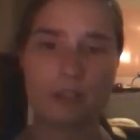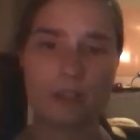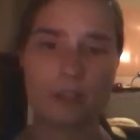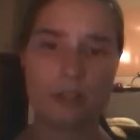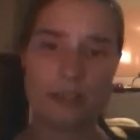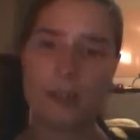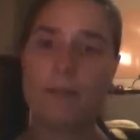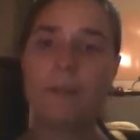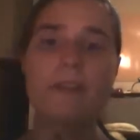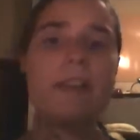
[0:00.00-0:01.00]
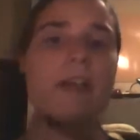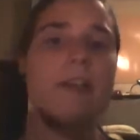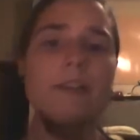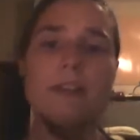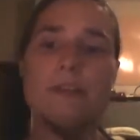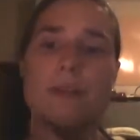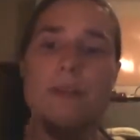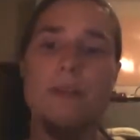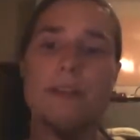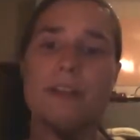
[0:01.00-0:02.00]
campus housing
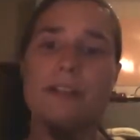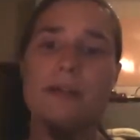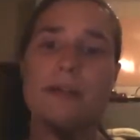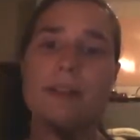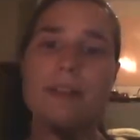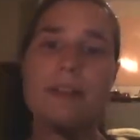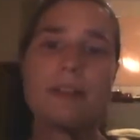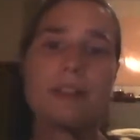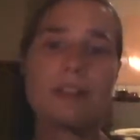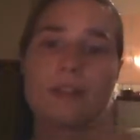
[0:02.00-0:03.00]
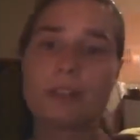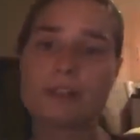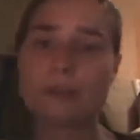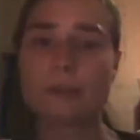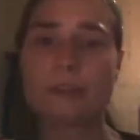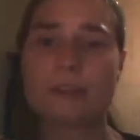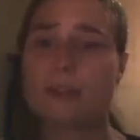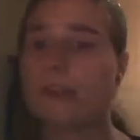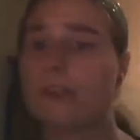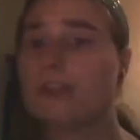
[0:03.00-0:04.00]
for my last semester and it only has the one
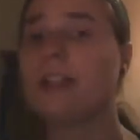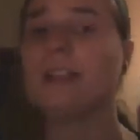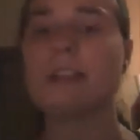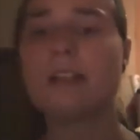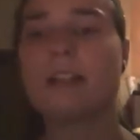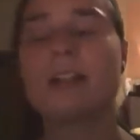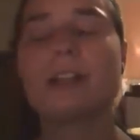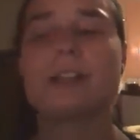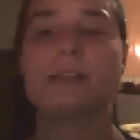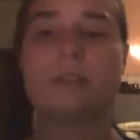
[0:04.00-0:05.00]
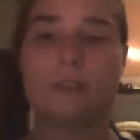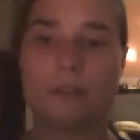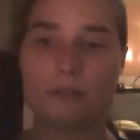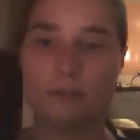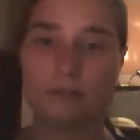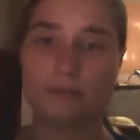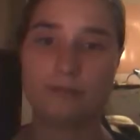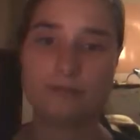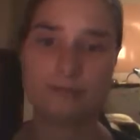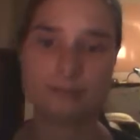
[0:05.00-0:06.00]
central light. And so
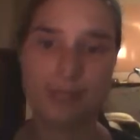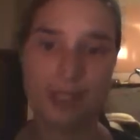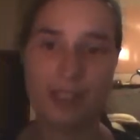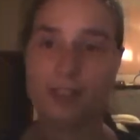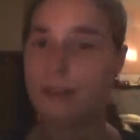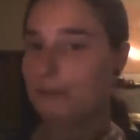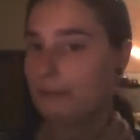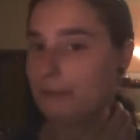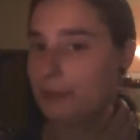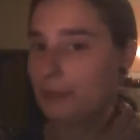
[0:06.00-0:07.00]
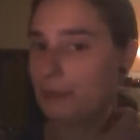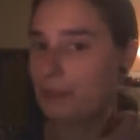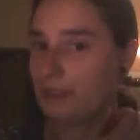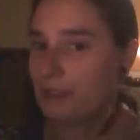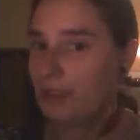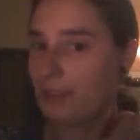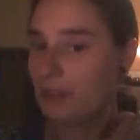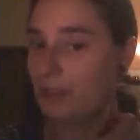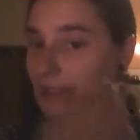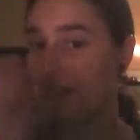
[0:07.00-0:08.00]
I'm doing the best I can with
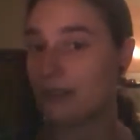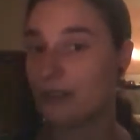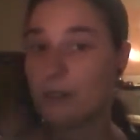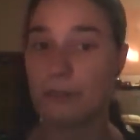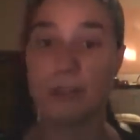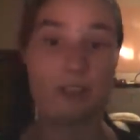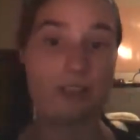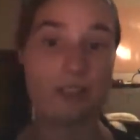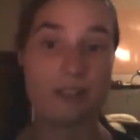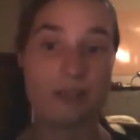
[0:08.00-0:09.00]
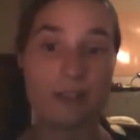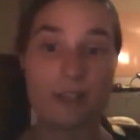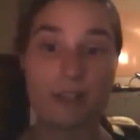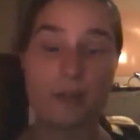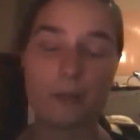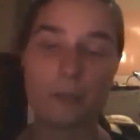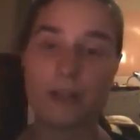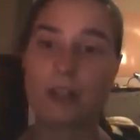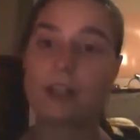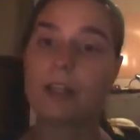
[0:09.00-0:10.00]
the lighting, so I do apologize for that.
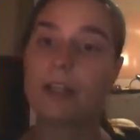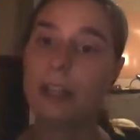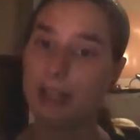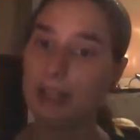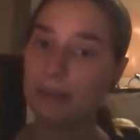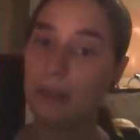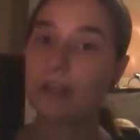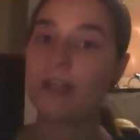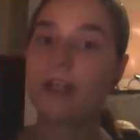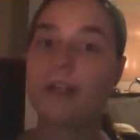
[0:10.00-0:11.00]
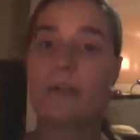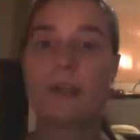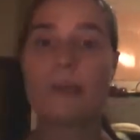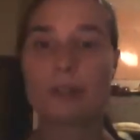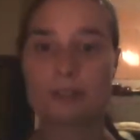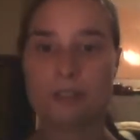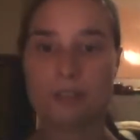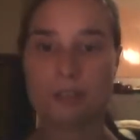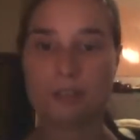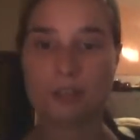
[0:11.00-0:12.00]
But anyway, I wanted
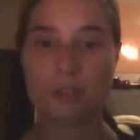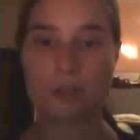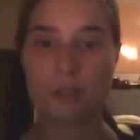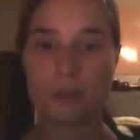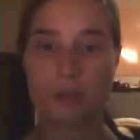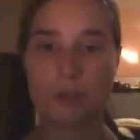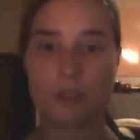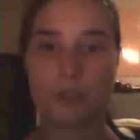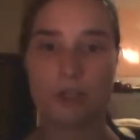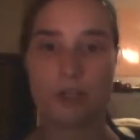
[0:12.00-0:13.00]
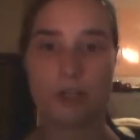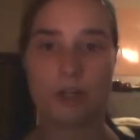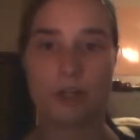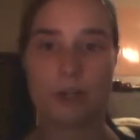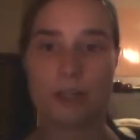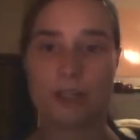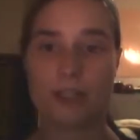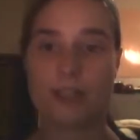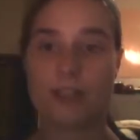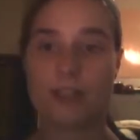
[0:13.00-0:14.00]
to show you what our
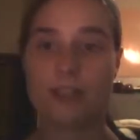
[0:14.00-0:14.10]
wedding